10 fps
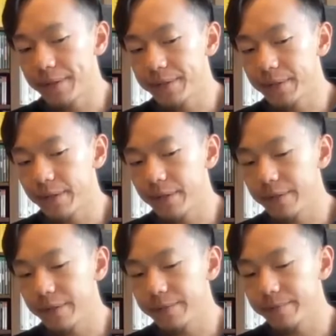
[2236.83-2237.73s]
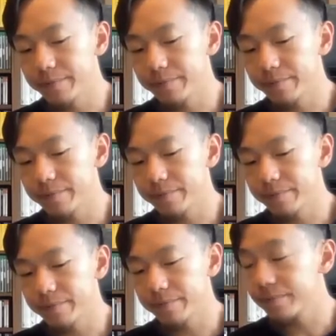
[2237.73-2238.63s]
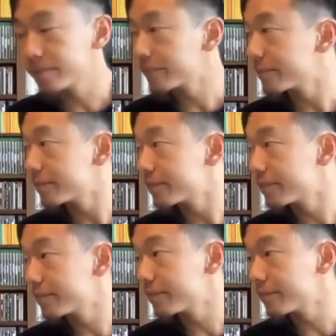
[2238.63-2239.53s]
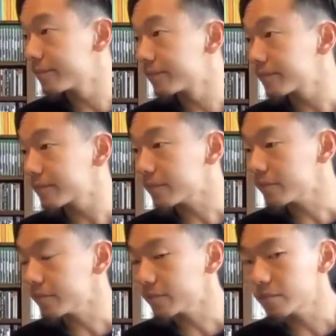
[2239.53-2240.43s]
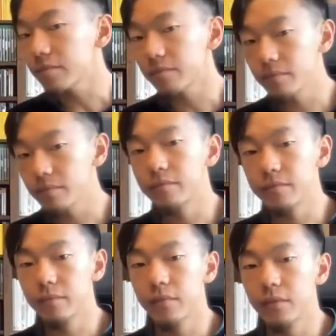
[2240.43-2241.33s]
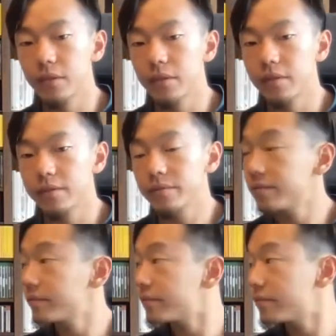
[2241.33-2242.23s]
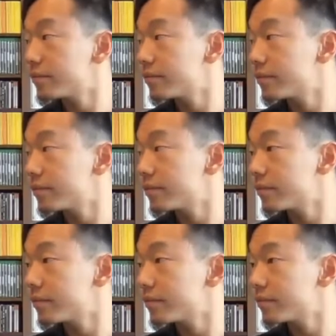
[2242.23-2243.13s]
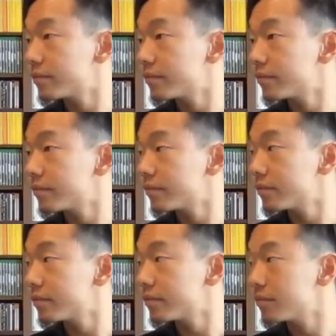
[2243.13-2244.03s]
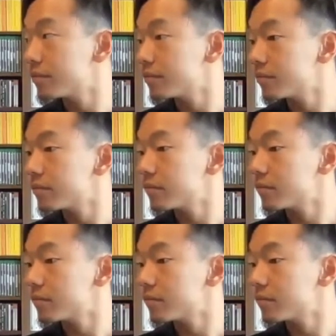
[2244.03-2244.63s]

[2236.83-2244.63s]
No words are spoken by the person on screen.